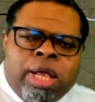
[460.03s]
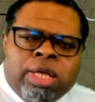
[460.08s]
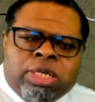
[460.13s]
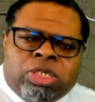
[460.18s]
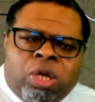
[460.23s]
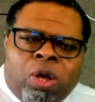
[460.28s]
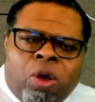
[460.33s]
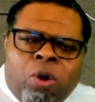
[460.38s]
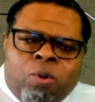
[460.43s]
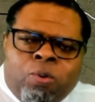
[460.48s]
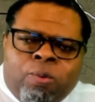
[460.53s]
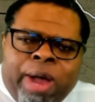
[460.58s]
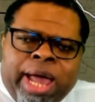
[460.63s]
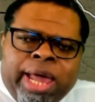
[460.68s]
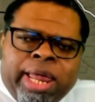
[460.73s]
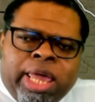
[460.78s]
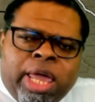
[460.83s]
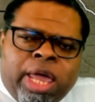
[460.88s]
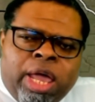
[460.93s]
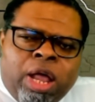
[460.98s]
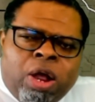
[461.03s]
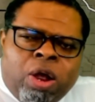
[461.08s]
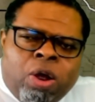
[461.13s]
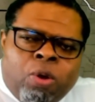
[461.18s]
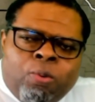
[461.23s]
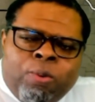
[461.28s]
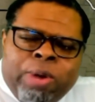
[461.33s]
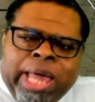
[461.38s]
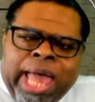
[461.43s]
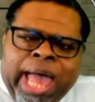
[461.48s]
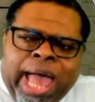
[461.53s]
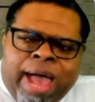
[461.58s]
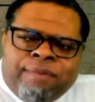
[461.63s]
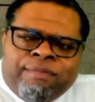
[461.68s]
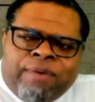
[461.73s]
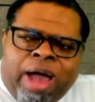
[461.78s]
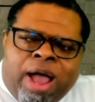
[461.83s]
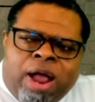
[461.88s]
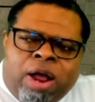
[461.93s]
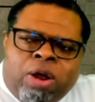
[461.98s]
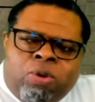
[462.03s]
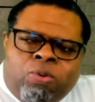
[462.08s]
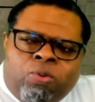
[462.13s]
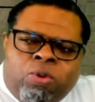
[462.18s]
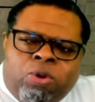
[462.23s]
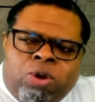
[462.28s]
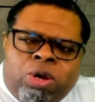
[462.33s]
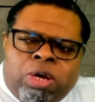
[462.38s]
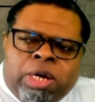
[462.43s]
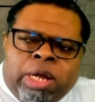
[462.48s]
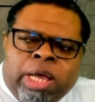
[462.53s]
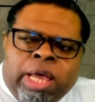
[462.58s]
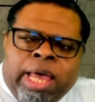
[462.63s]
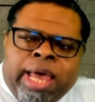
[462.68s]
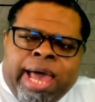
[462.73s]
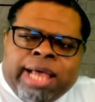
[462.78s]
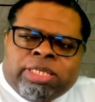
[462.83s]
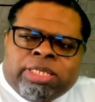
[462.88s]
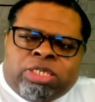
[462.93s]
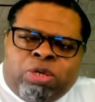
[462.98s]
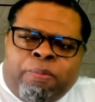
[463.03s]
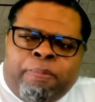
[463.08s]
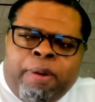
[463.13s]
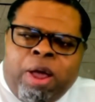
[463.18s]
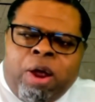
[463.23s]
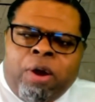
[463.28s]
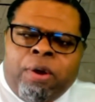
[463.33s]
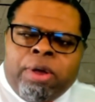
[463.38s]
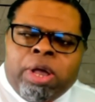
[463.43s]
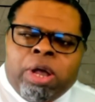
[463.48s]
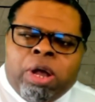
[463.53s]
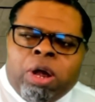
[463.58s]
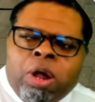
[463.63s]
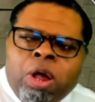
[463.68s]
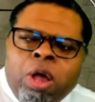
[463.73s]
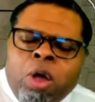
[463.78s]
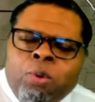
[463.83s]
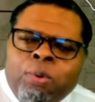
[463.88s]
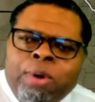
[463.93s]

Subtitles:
So right here, we have Ironwood and Superior.